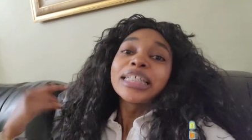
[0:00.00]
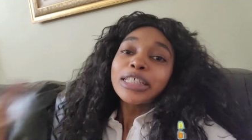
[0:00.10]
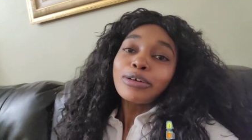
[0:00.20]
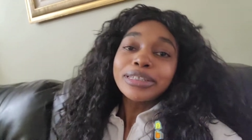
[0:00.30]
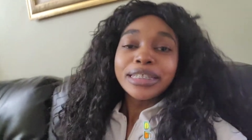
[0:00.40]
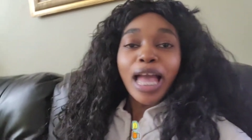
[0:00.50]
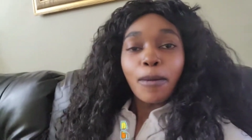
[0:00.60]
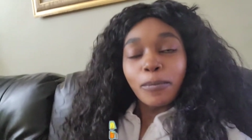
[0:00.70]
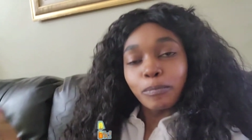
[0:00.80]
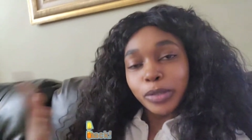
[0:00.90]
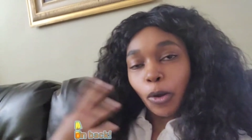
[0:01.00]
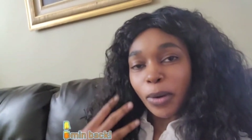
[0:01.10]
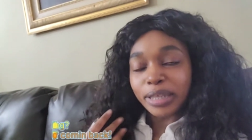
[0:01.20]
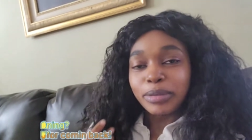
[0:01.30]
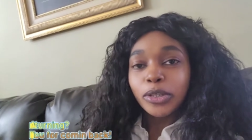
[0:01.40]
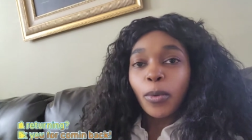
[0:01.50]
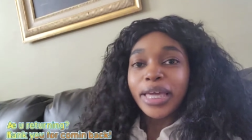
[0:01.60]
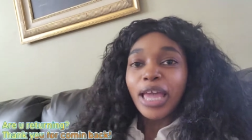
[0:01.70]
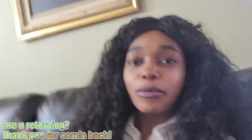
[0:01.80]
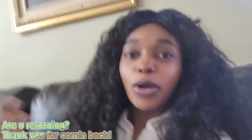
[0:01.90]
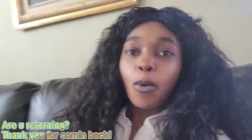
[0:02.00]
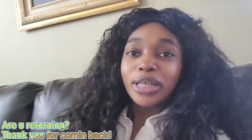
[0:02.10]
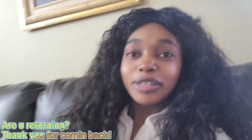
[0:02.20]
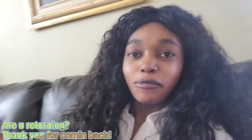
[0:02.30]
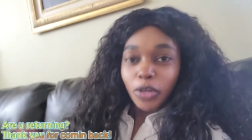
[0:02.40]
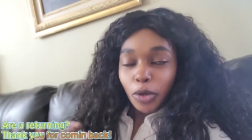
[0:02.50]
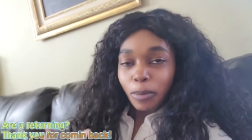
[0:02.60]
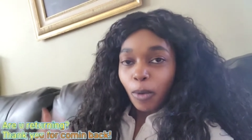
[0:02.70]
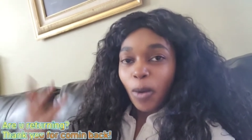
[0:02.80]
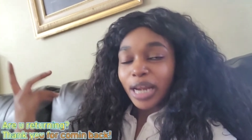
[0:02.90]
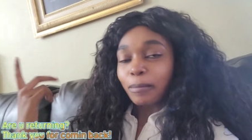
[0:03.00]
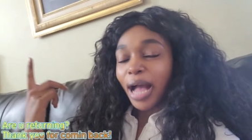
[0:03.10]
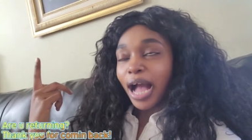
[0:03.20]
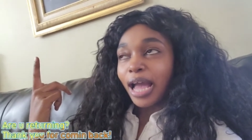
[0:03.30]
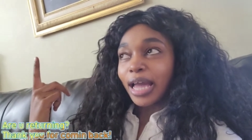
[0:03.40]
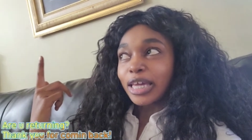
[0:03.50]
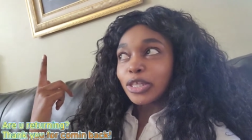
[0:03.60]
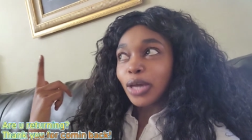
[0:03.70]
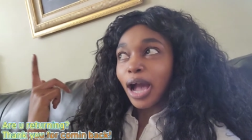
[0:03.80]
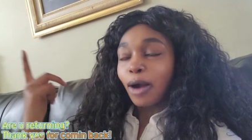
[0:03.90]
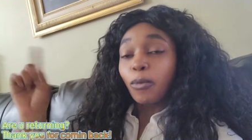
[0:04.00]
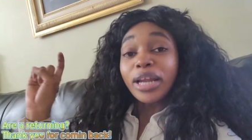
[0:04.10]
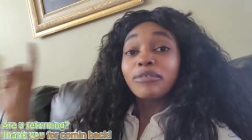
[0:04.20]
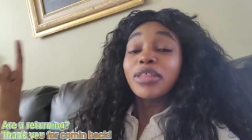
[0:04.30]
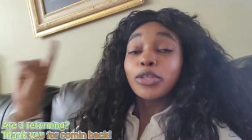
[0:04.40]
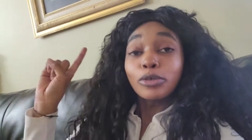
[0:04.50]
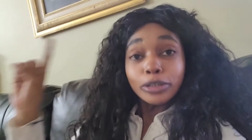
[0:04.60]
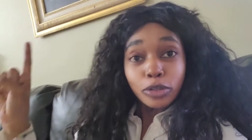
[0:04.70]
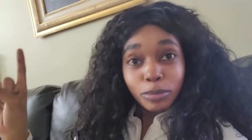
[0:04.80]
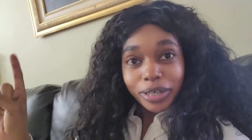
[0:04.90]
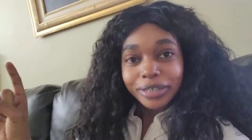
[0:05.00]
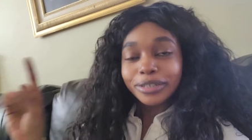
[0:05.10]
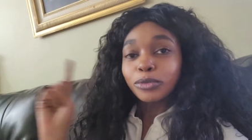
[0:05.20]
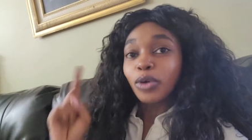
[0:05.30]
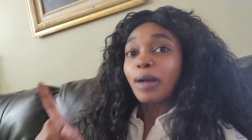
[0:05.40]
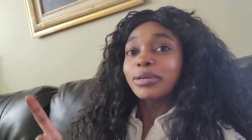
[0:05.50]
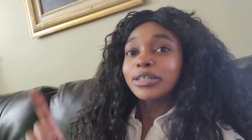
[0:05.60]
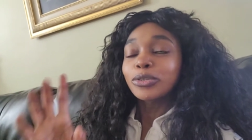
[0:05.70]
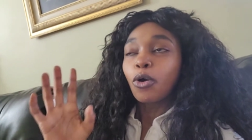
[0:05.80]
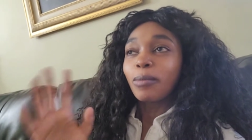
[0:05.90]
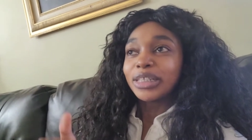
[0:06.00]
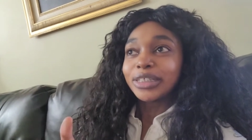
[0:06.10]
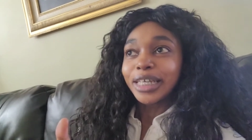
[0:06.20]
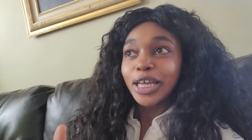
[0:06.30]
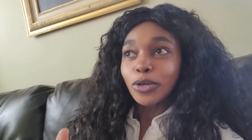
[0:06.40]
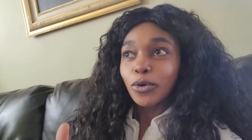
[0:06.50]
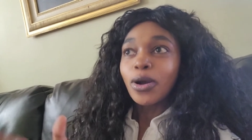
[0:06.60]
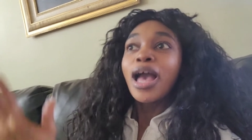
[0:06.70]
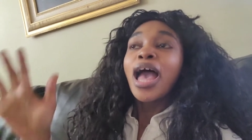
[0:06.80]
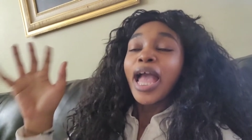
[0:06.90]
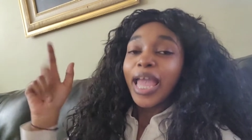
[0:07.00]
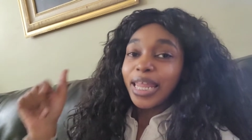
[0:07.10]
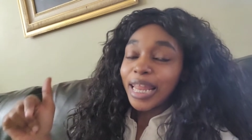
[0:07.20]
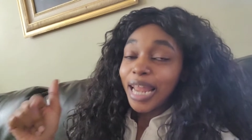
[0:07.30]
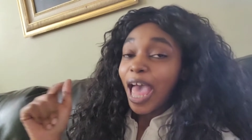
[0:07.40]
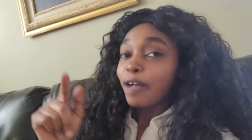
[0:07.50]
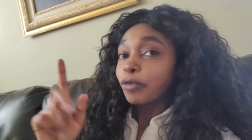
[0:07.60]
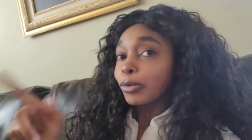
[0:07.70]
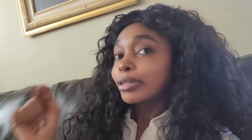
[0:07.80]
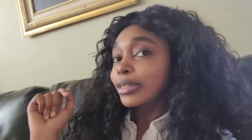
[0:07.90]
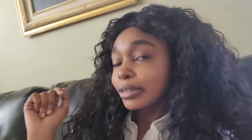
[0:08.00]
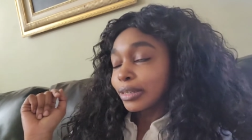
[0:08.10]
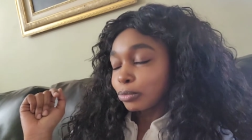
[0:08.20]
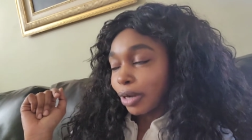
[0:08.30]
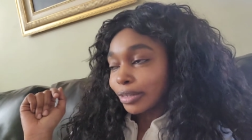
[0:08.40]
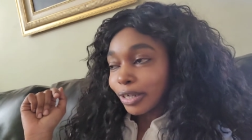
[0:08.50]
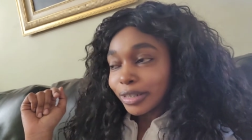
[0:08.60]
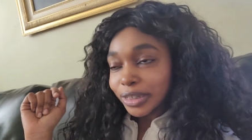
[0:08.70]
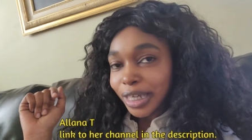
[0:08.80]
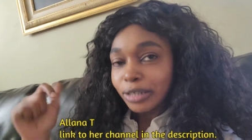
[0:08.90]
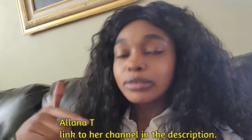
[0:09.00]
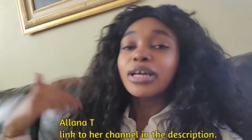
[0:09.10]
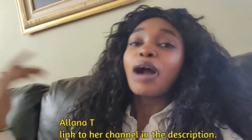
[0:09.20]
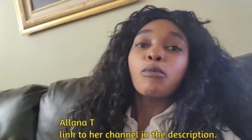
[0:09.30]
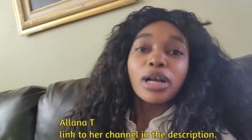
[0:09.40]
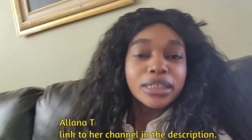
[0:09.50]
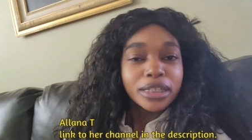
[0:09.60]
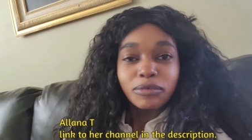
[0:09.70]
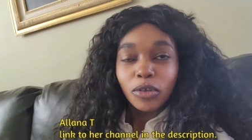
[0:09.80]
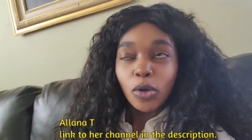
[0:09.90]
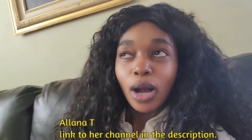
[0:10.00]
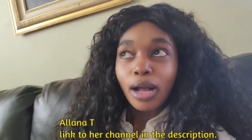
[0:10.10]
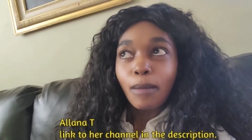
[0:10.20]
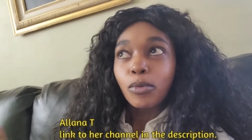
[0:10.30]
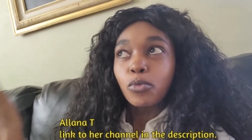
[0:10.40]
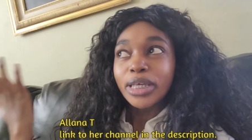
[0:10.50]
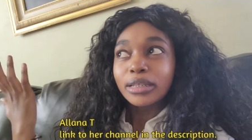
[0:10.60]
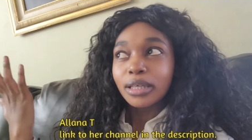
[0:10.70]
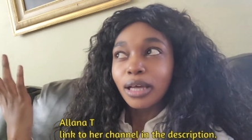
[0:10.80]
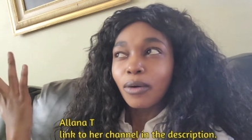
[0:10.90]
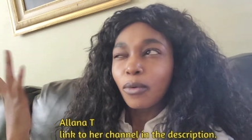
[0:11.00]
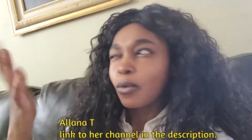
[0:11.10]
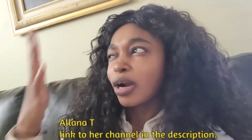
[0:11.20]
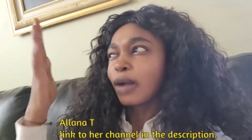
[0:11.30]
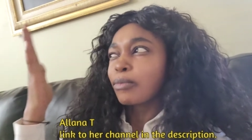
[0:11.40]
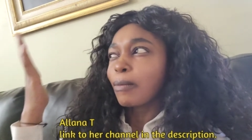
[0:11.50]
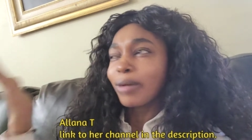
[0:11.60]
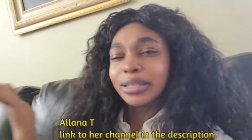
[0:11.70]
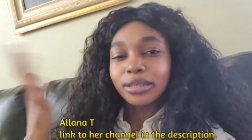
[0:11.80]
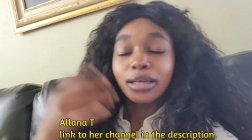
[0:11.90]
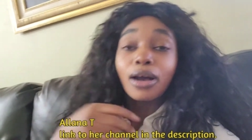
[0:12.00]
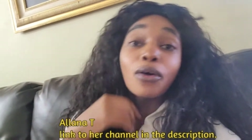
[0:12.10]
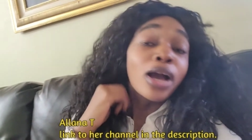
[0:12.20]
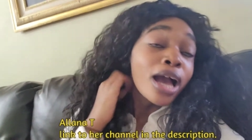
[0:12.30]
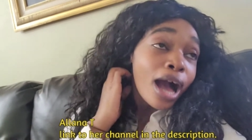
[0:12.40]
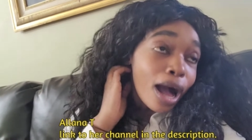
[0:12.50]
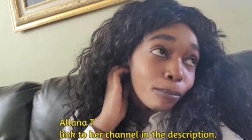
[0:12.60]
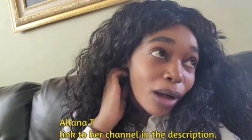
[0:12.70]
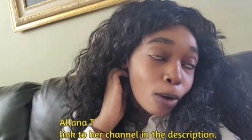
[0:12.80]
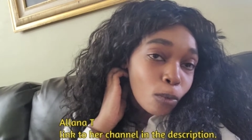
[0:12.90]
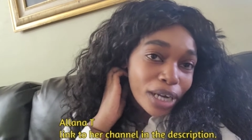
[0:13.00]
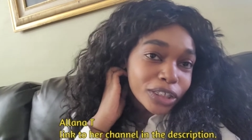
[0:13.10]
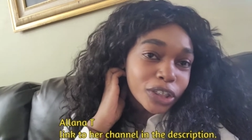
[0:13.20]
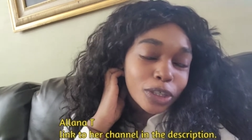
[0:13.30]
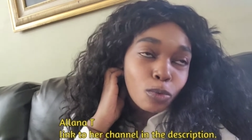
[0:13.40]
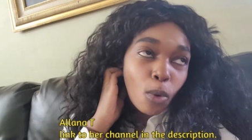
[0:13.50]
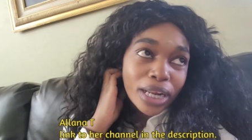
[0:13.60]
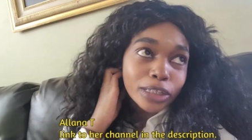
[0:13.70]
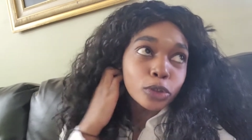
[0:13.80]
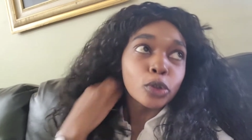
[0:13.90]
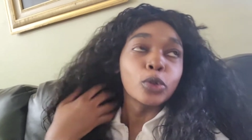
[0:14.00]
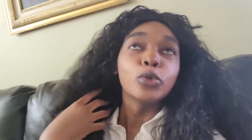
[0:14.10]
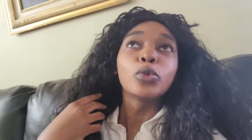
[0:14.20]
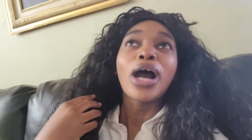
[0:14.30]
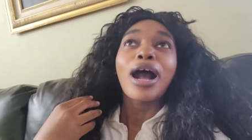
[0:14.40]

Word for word: So today I'm going to be doing a requested video by one of my uh, one of the YouTubers subscribers on my channel, and I have also subscribed to her channel. So I watched this video a couple weeks ago or a couple months ago about where she wanted to.